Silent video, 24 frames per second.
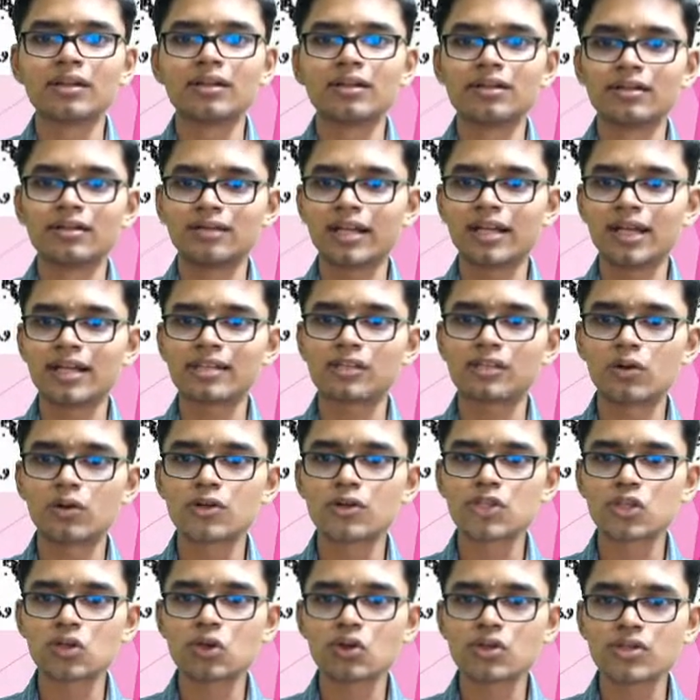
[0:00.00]
There is
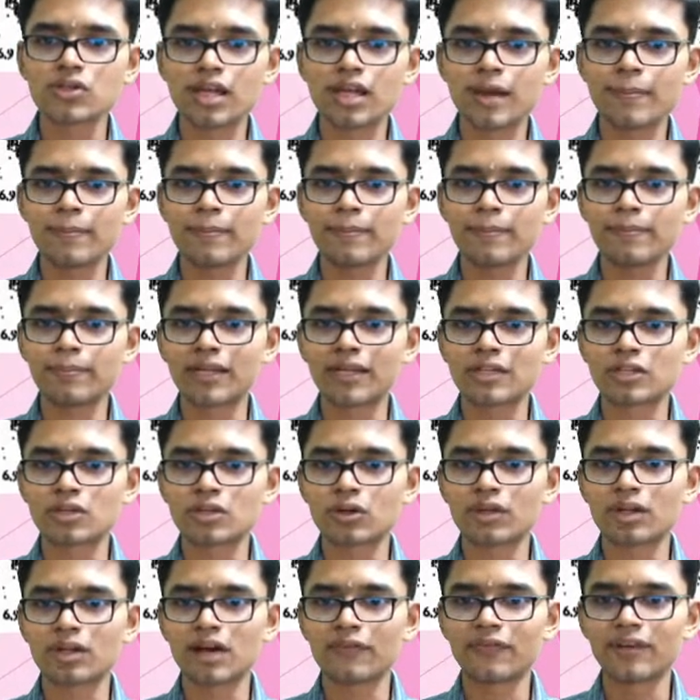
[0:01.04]
also some
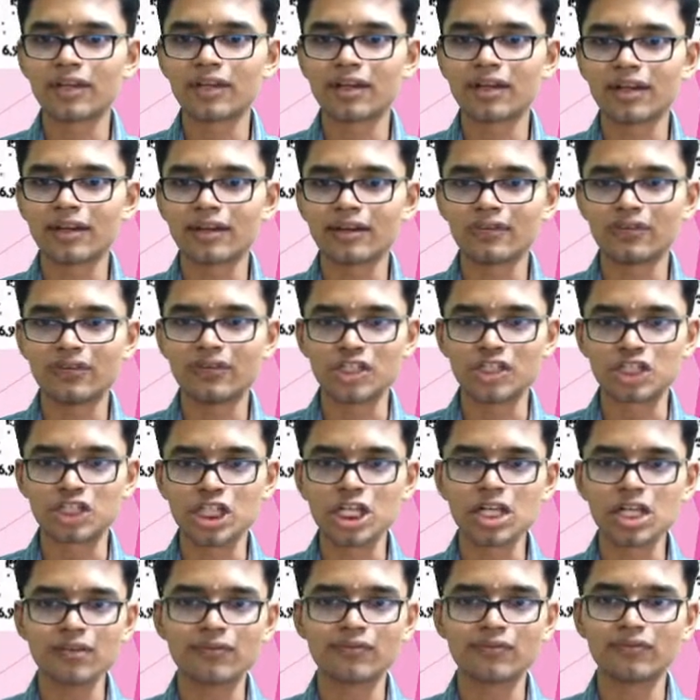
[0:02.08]
pictographic
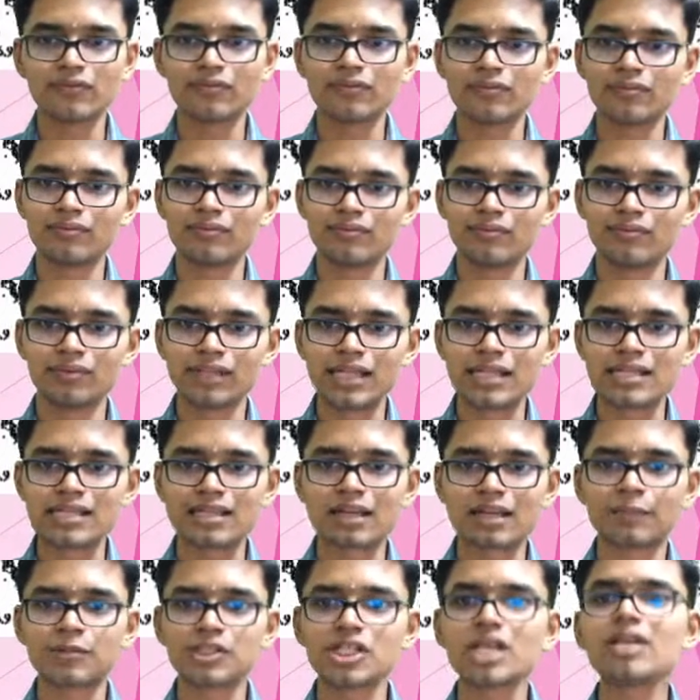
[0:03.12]
feature,
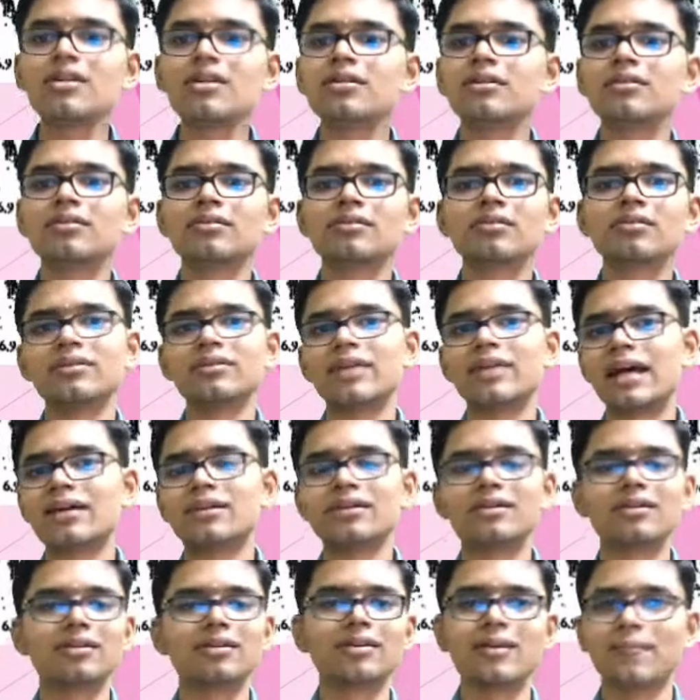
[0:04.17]
inscription
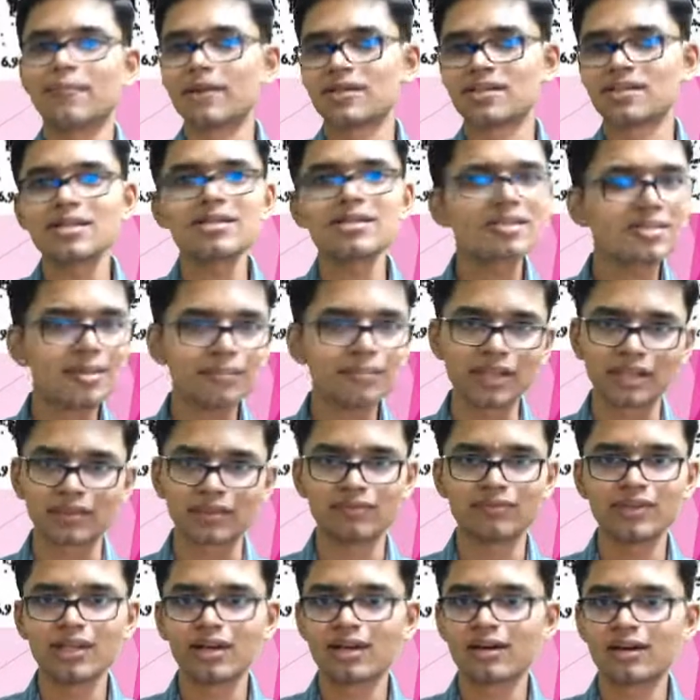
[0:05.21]
that represents something.
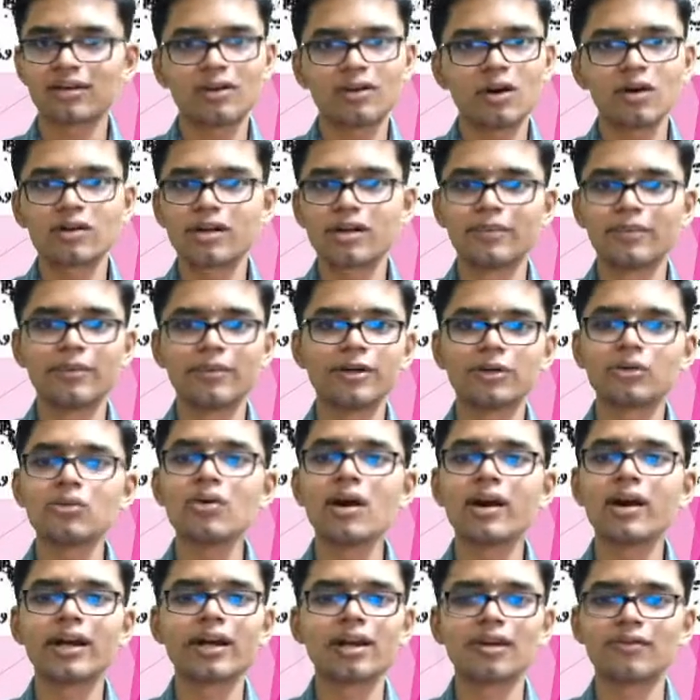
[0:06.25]
We are not able
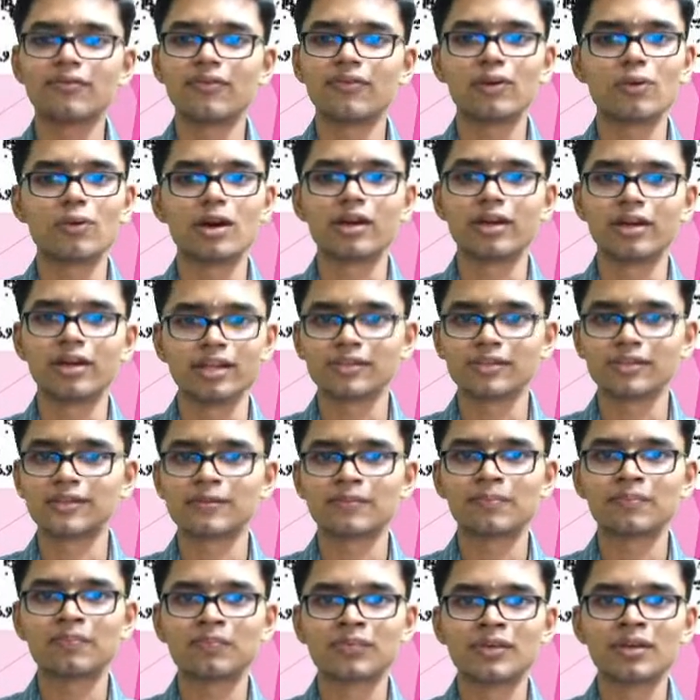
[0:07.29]
to identify what it is.
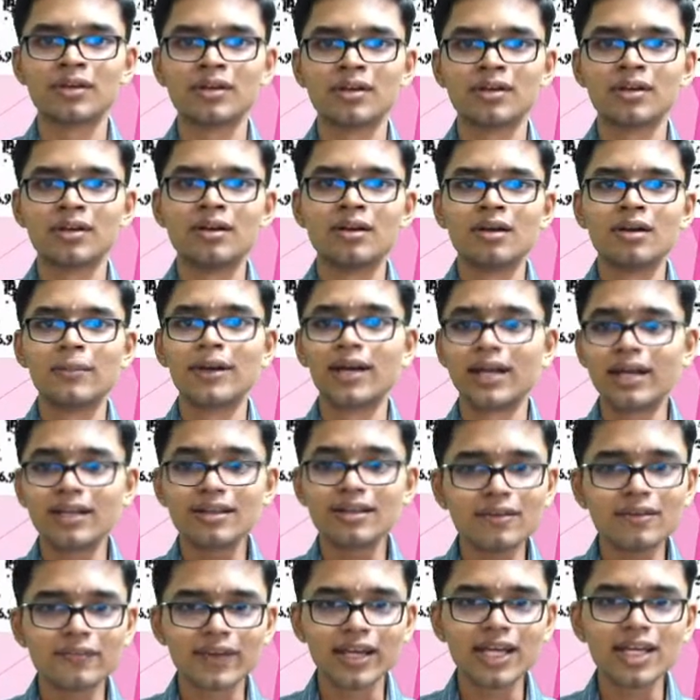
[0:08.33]
But
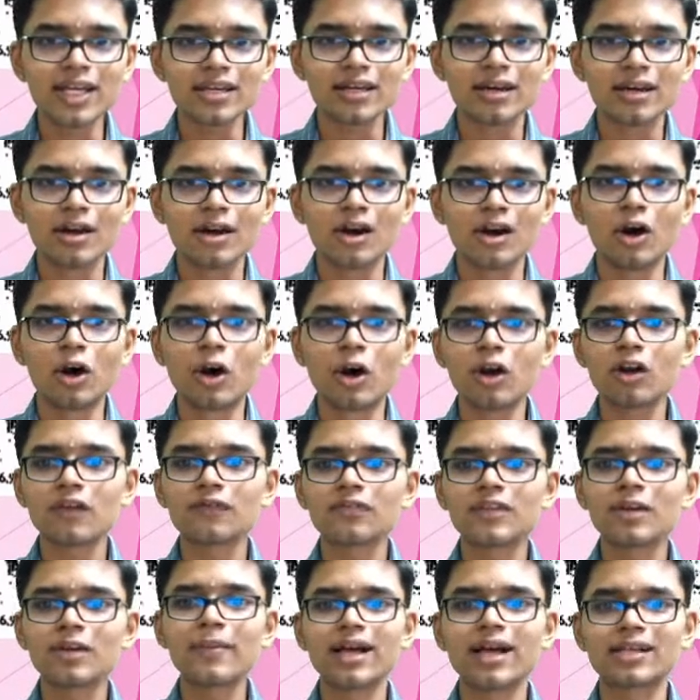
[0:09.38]
either way, all of
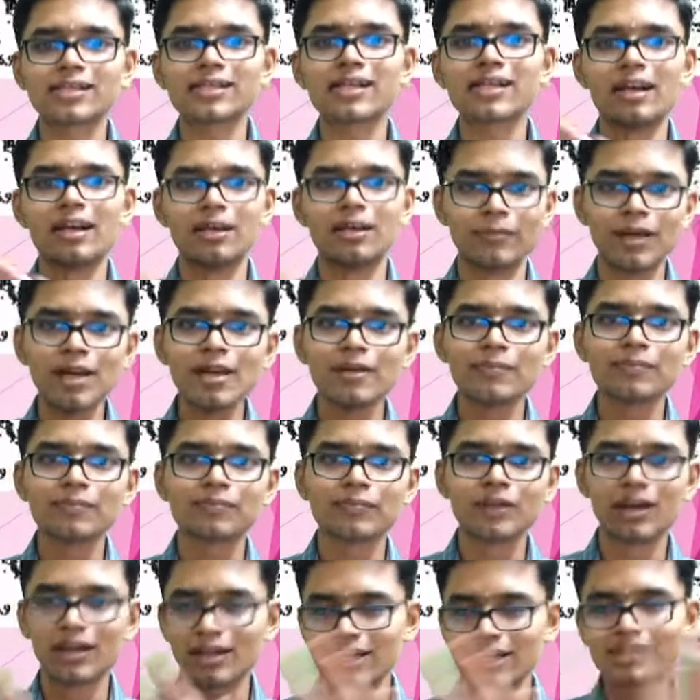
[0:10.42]
them has an animal,
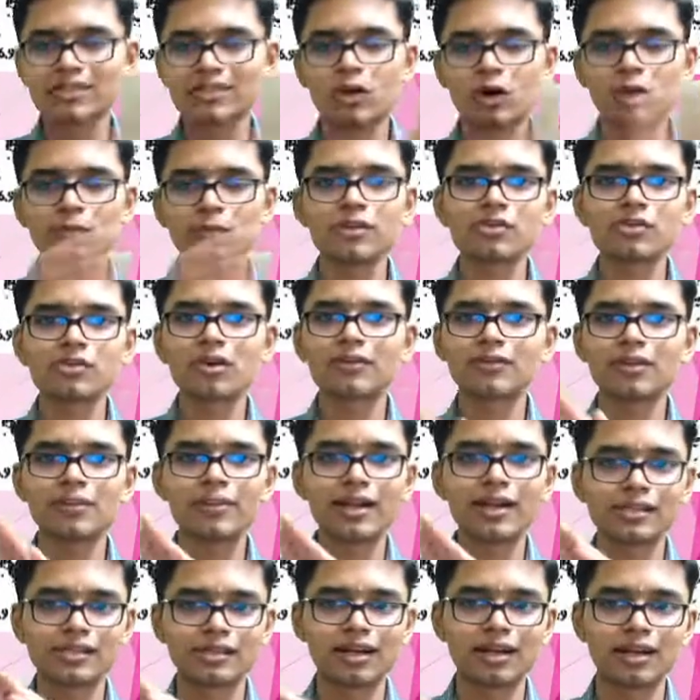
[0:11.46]
at least almost all of them
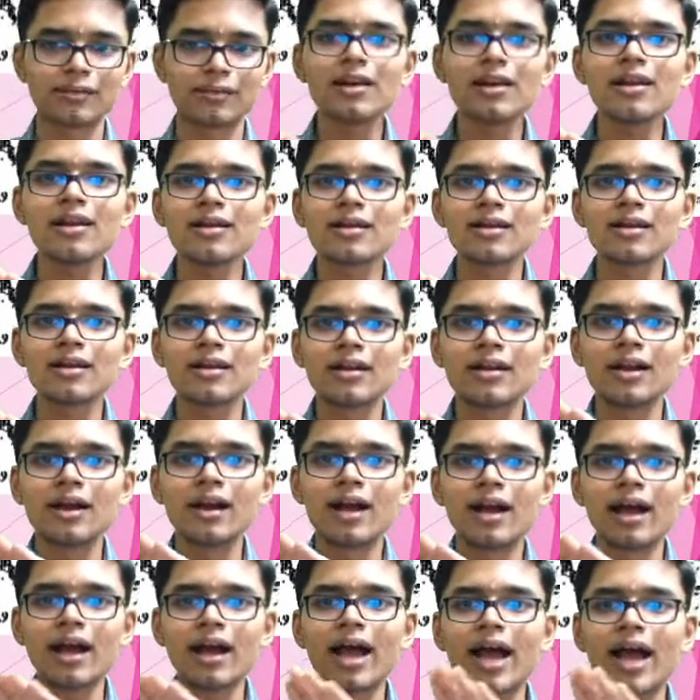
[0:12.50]
has an animal
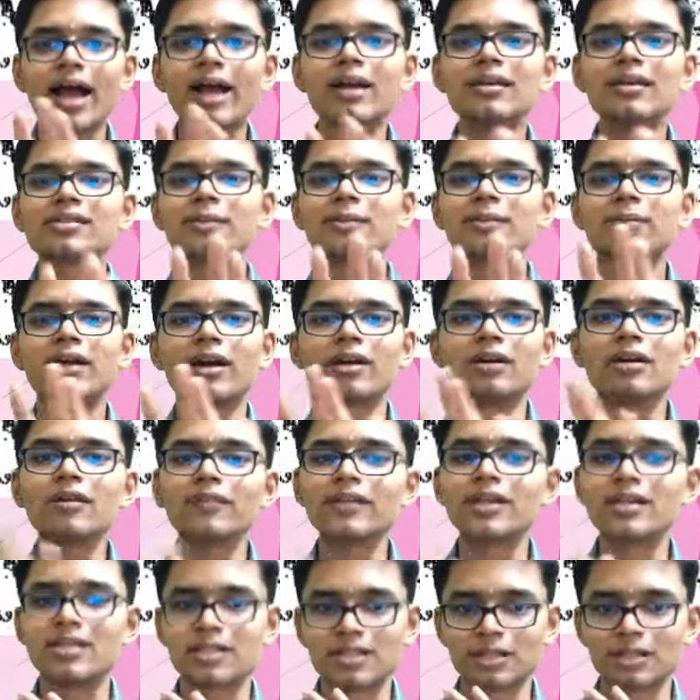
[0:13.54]
and some kind of
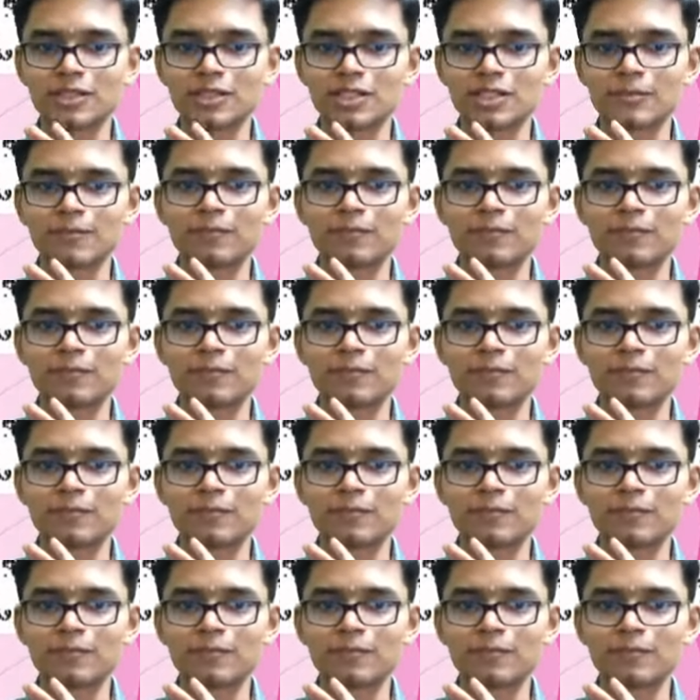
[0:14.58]
inscription.